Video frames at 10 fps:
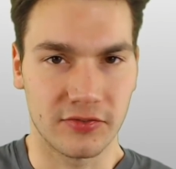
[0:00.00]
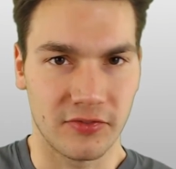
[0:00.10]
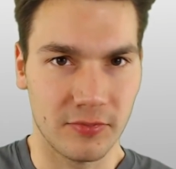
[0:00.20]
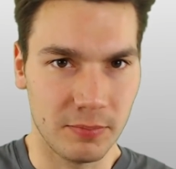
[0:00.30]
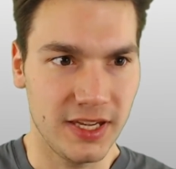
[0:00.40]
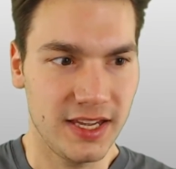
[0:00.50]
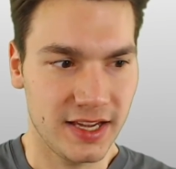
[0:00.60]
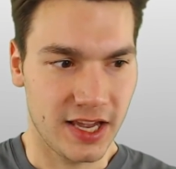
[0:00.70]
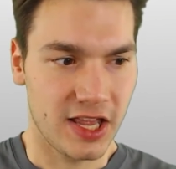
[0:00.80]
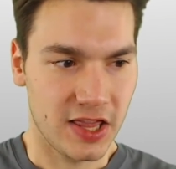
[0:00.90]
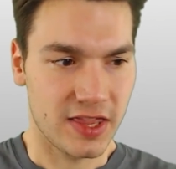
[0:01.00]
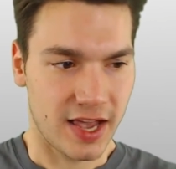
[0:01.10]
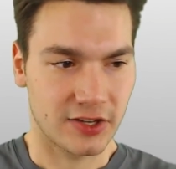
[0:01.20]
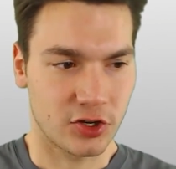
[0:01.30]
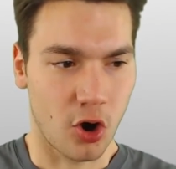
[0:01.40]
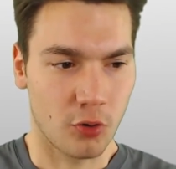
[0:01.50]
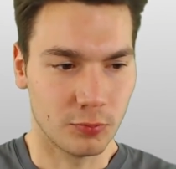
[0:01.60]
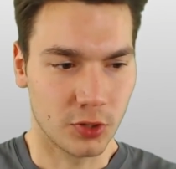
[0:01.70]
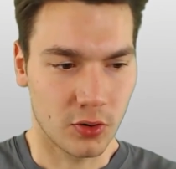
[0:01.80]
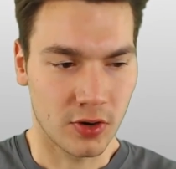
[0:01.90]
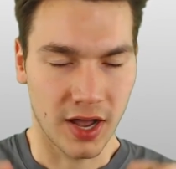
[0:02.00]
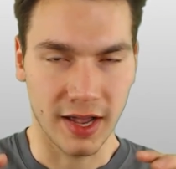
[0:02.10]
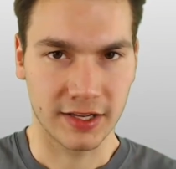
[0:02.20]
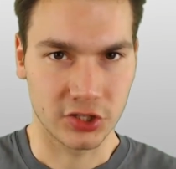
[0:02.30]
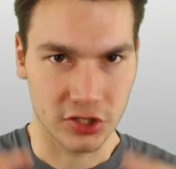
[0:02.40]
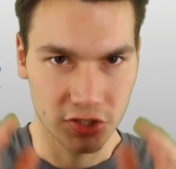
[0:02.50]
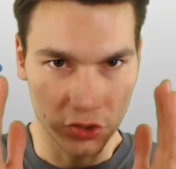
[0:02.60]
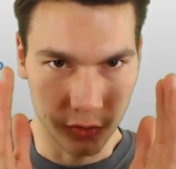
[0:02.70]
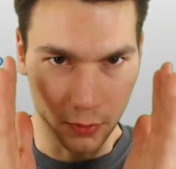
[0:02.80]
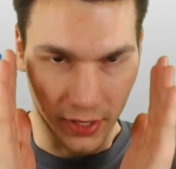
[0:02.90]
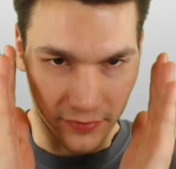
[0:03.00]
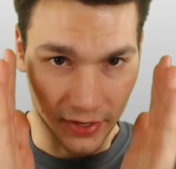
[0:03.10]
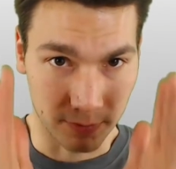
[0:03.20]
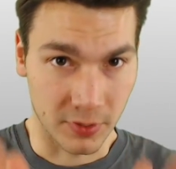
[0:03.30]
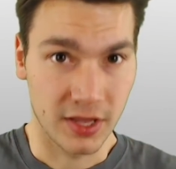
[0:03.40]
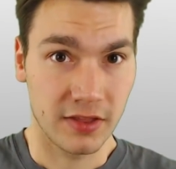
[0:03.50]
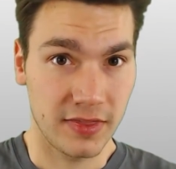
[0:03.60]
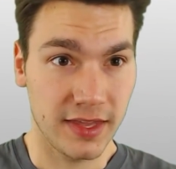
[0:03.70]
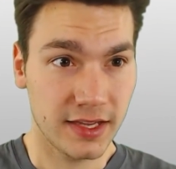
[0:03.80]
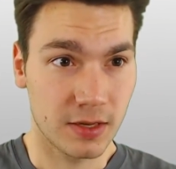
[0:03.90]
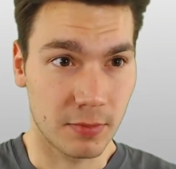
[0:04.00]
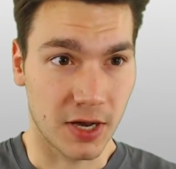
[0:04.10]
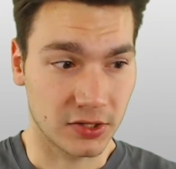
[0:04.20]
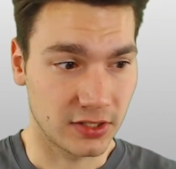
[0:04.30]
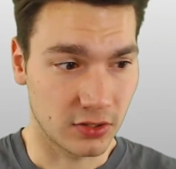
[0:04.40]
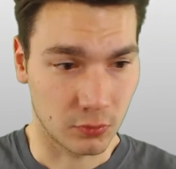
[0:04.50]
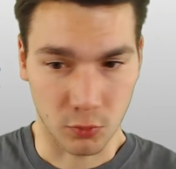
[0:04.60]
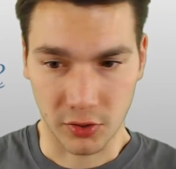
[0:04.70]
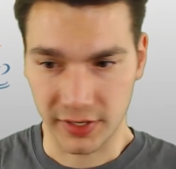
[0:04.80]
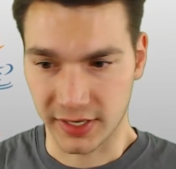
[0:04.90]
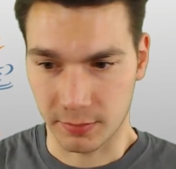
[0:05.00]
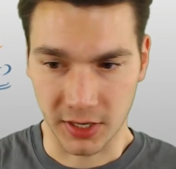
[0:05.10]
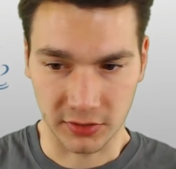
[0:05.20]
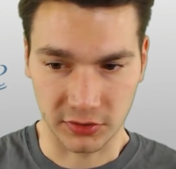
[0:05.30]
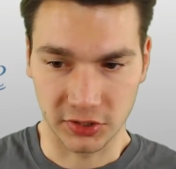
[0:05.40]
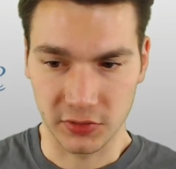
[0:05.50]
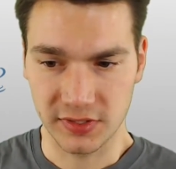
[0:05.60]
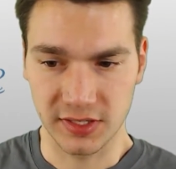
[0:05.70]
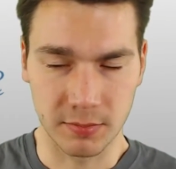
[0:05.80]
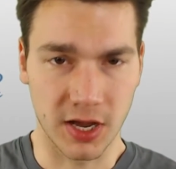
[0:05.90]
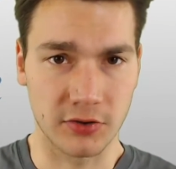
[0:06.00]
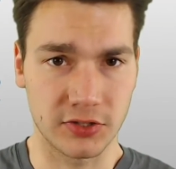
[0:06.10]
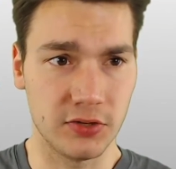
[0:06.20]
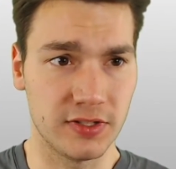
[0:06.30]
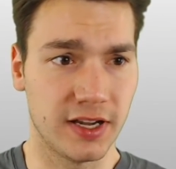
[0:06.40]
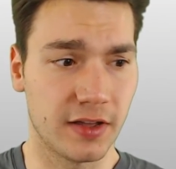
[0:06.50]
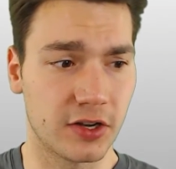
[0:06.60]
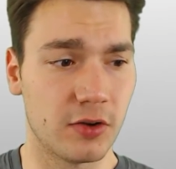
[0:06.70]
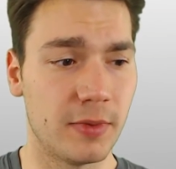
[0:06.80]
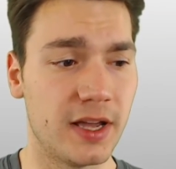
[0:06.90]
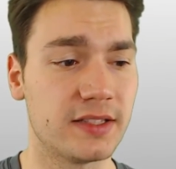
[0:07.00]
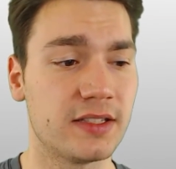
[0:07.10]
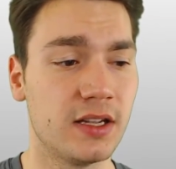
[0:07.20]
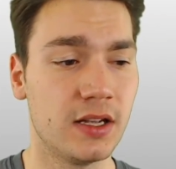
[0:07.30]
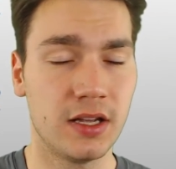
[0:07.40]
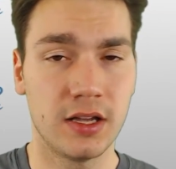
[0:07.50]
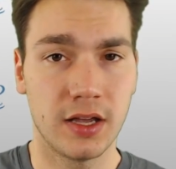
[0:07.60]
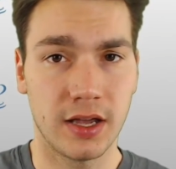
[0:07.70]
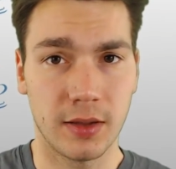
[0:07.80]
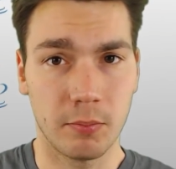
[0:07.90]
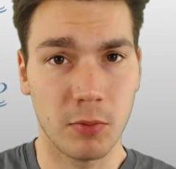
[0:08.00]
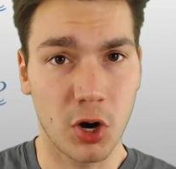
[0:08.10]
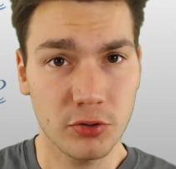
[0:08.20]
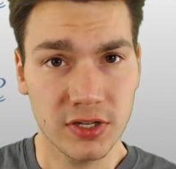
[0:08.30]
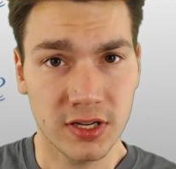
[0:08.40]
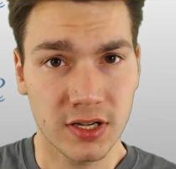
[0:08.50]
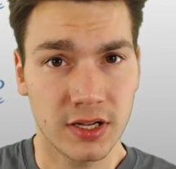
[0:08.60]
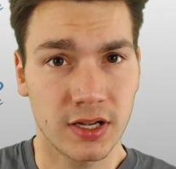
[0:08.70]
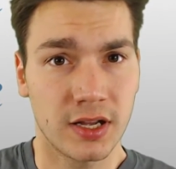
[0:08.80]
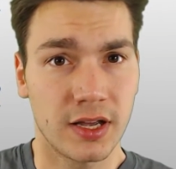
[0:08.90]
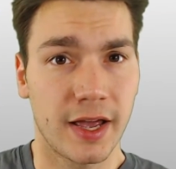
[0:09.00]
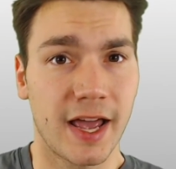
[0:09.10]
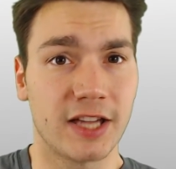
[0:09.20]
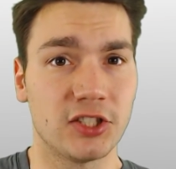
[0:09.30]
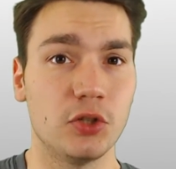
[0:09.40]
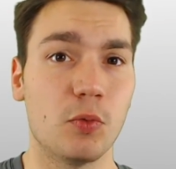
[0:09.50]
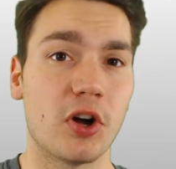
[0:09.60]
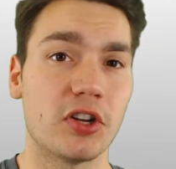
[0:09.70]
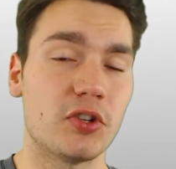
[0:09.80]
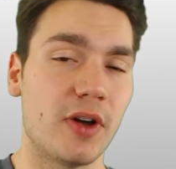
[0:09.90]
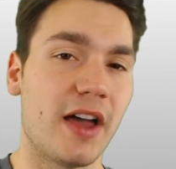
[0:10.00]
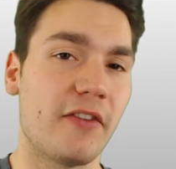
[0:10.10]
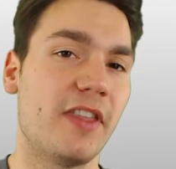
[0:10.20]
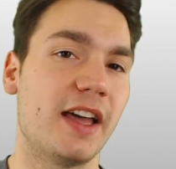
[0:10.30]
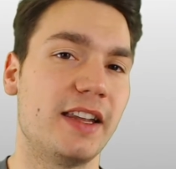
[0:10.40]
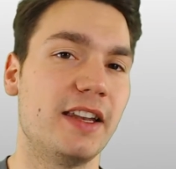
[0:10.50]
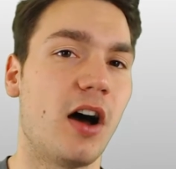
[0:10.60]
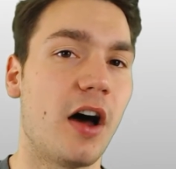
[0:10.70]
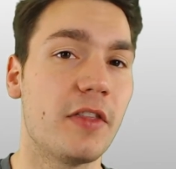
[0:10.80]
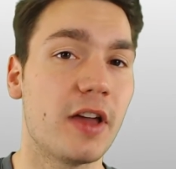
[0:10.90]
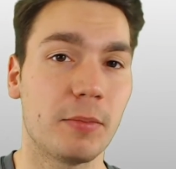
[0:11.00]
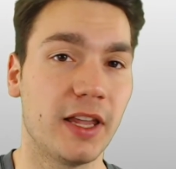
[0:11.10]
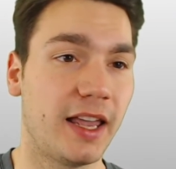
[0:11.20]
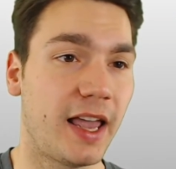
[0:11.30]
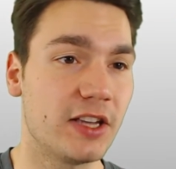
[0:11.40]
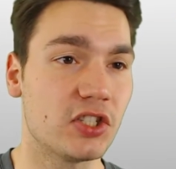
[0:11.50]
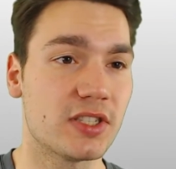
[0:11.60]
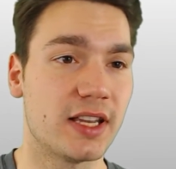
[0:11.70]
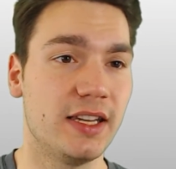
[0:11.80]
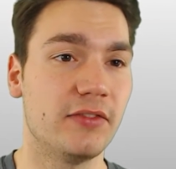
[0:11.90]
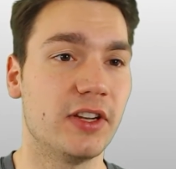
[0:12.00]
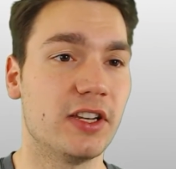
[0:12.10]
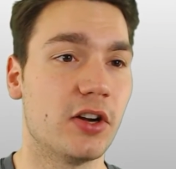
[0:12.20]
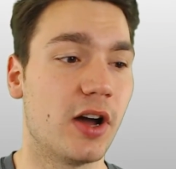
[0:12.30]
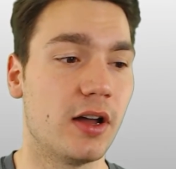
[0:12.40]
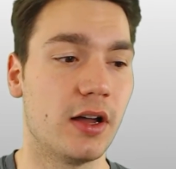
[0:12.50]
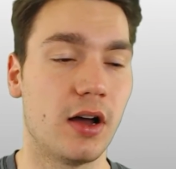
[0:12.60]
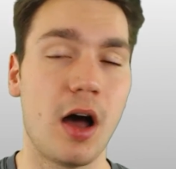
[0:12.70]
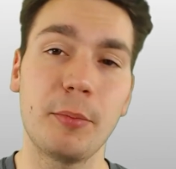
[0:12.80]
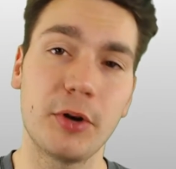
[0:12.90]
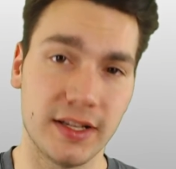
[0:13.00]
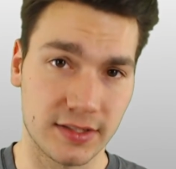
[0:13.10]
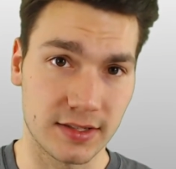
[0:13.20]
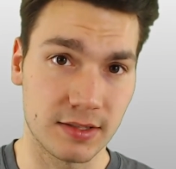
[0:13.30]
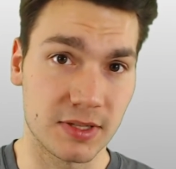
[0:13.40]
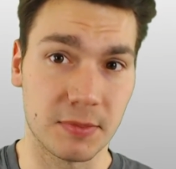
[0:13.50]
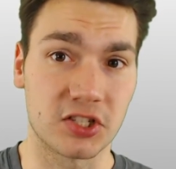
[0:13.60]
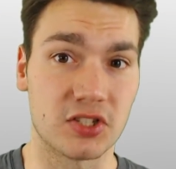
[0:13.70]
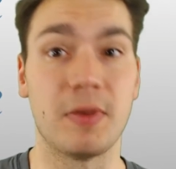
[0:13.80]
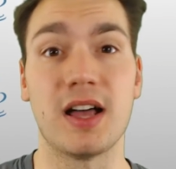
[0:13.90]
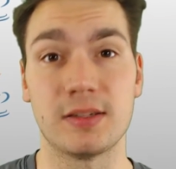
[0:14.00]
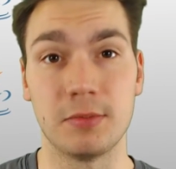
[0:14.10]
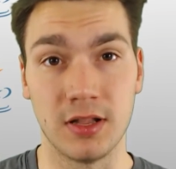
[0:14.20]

being in that home row. I can just do whatever I'm thinking about and not worrying about using the mouse, using other commands um, mode and you want to have that in other applications and even in your operating system as much as possible.